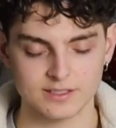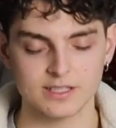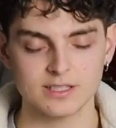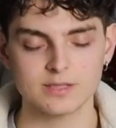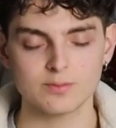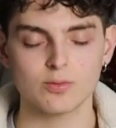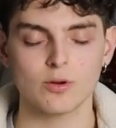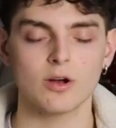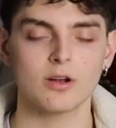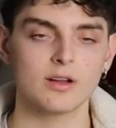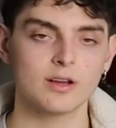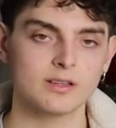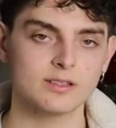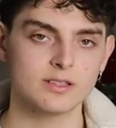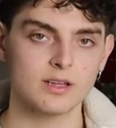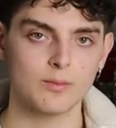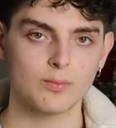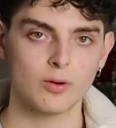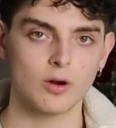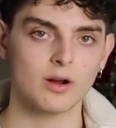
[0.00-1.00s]
this
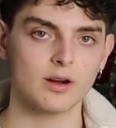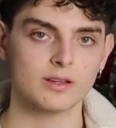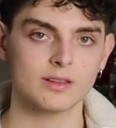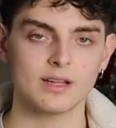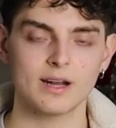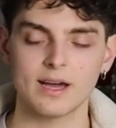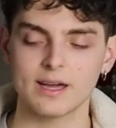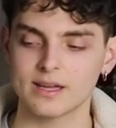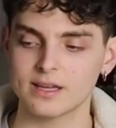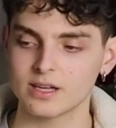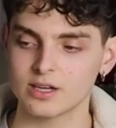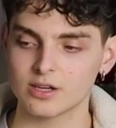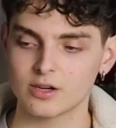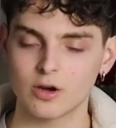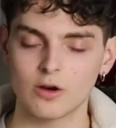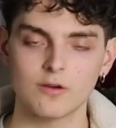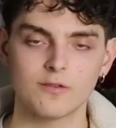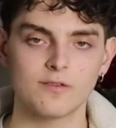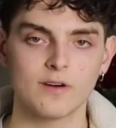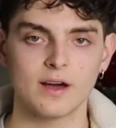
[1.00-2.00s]
product a product that I can
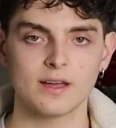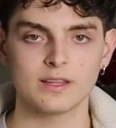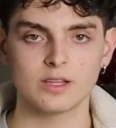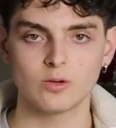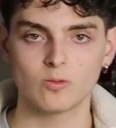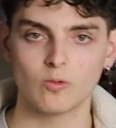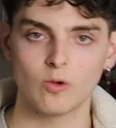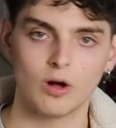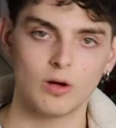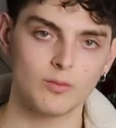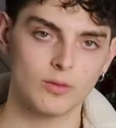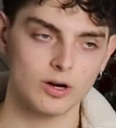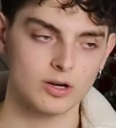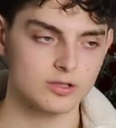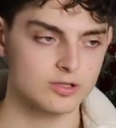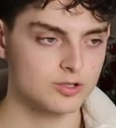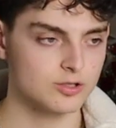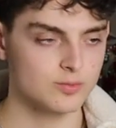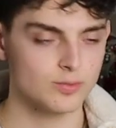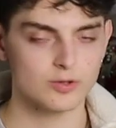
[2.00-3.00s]
go find in
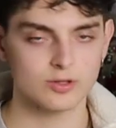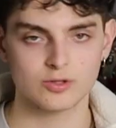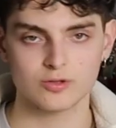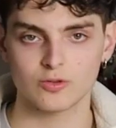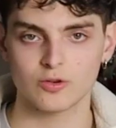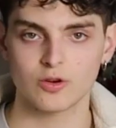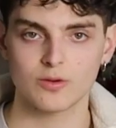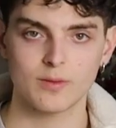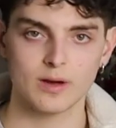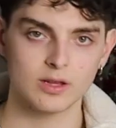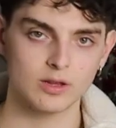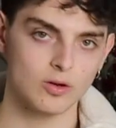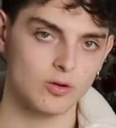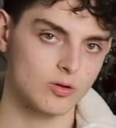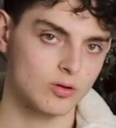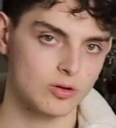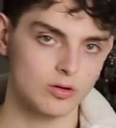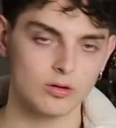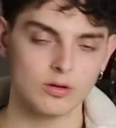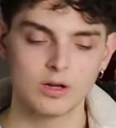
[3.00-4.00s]
Walmart, Superstore, my
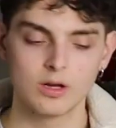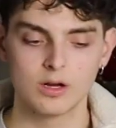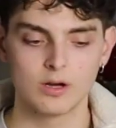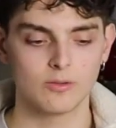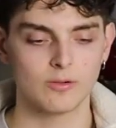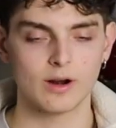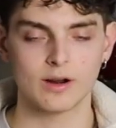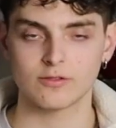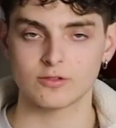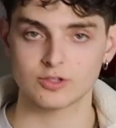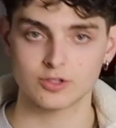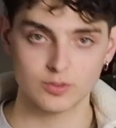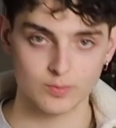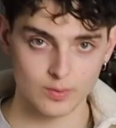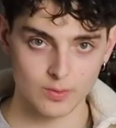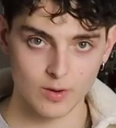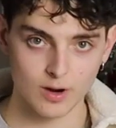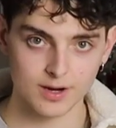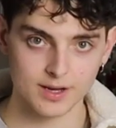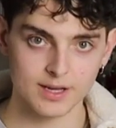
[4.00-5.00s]
local, whatever
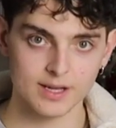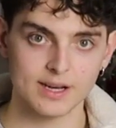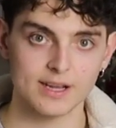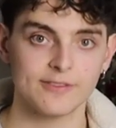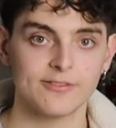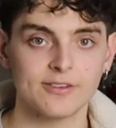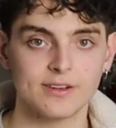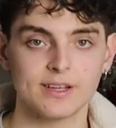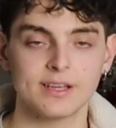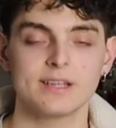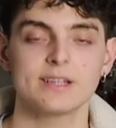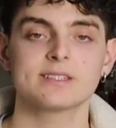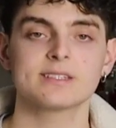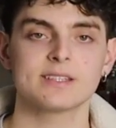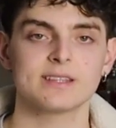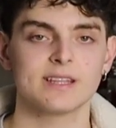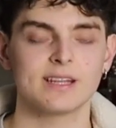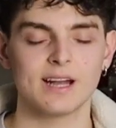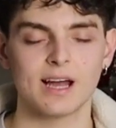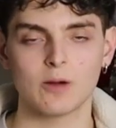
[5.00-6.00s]
supermarket? If it
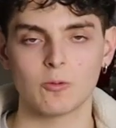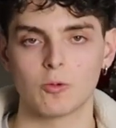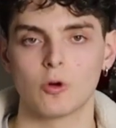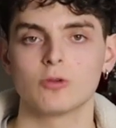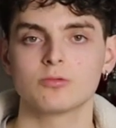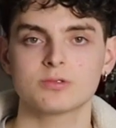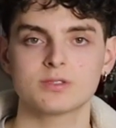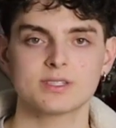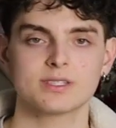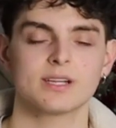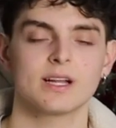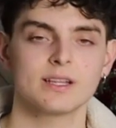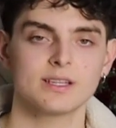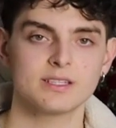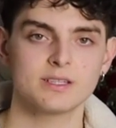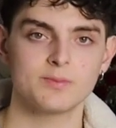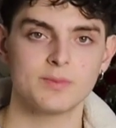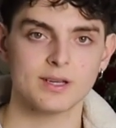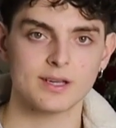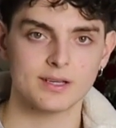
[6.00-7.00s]
is, then I won't sell
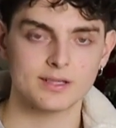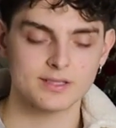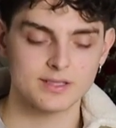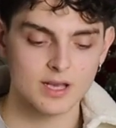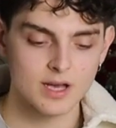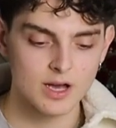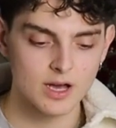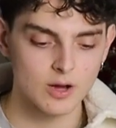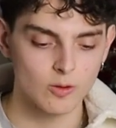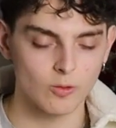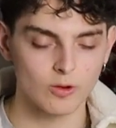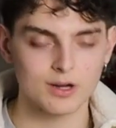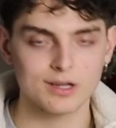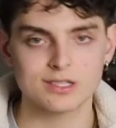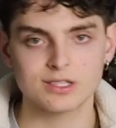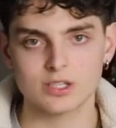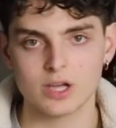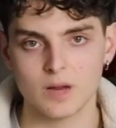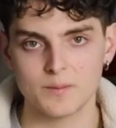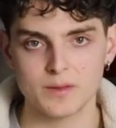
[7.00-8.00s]
it, because what
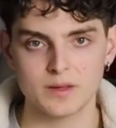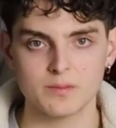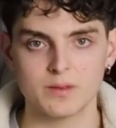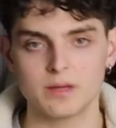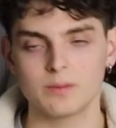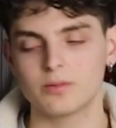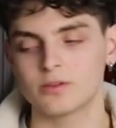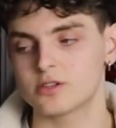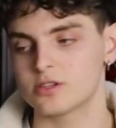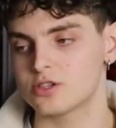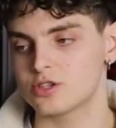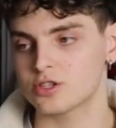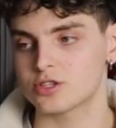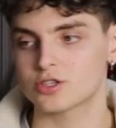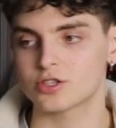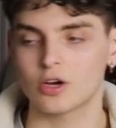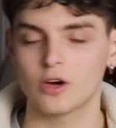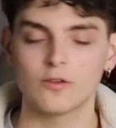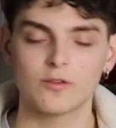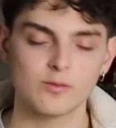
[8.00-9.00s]
is stopping people to
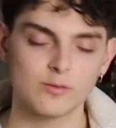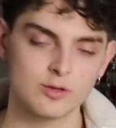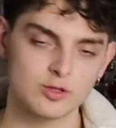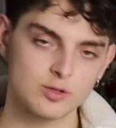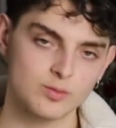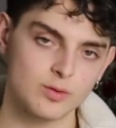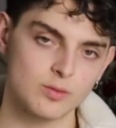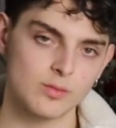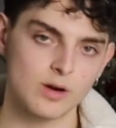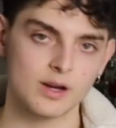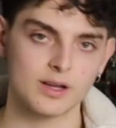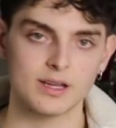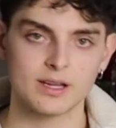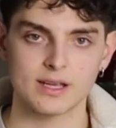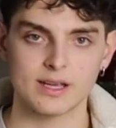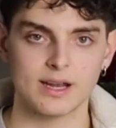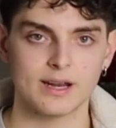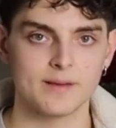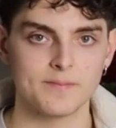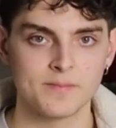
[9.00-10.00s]
just go from the supermarket
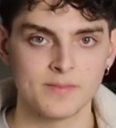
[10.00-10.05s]
and get it?